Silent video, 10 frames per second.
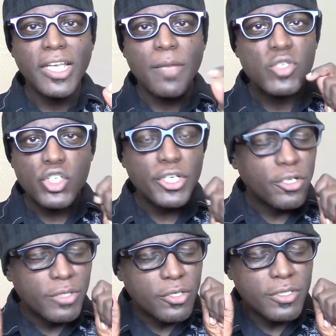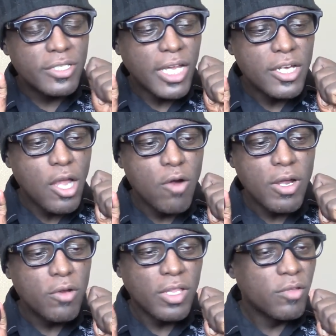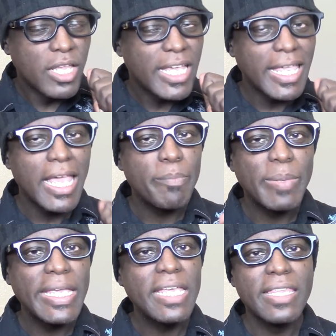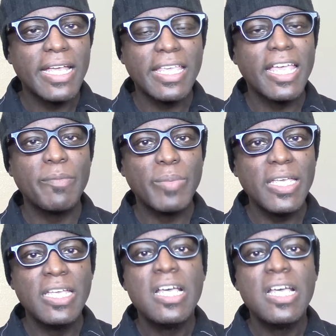I'm sure you're saying, no, that can't be.